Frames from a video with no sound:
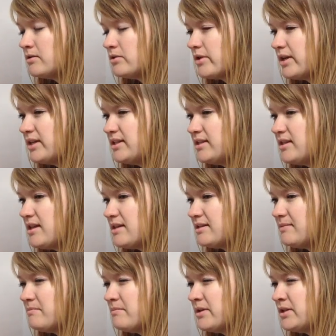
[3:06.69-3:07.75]
Try to see as
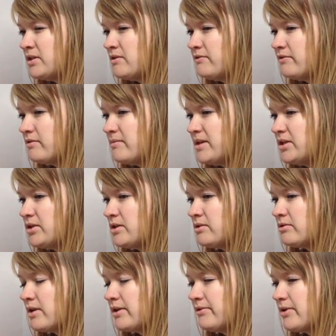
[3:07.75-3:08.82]
much information,
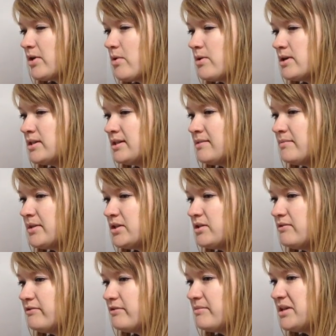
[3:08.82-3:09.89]
try to record as much
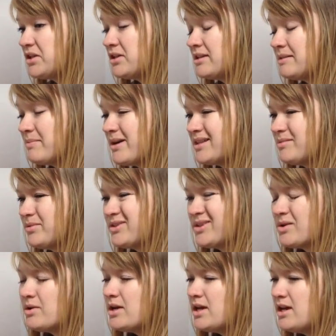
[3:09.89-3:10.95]
information as possible.
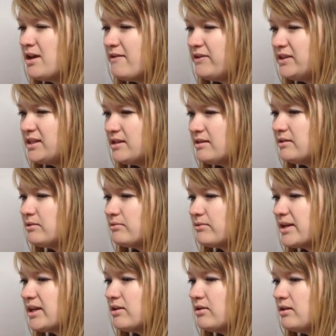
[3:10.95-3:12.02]
So if you see a little
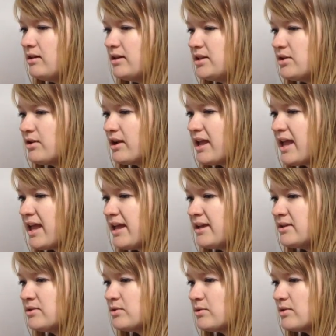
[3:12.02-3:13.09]
wrinkle in your
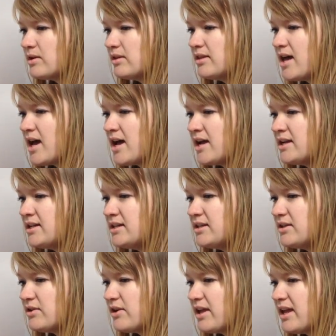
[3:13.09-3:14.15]
hand or a line in
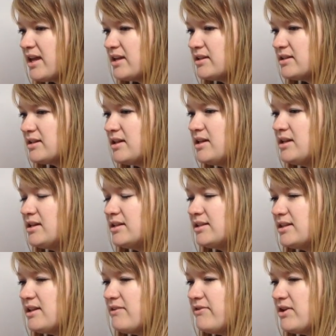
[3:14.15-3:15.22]
your hand,
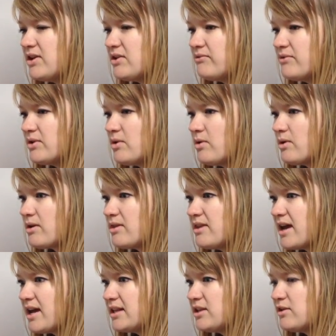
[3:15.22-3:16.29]
see if you can record
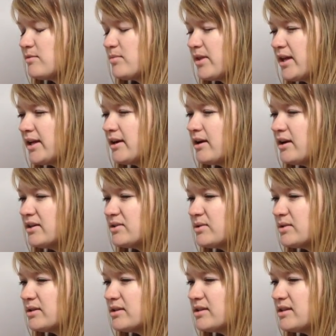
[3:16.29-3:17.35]
that in your blind
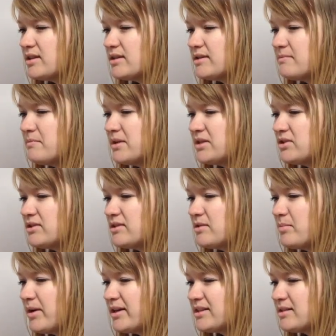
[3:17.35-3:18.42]
contour. See as much as you
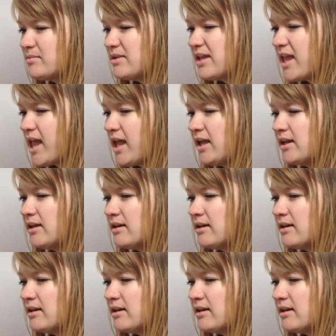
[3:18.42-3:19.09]
possibly can.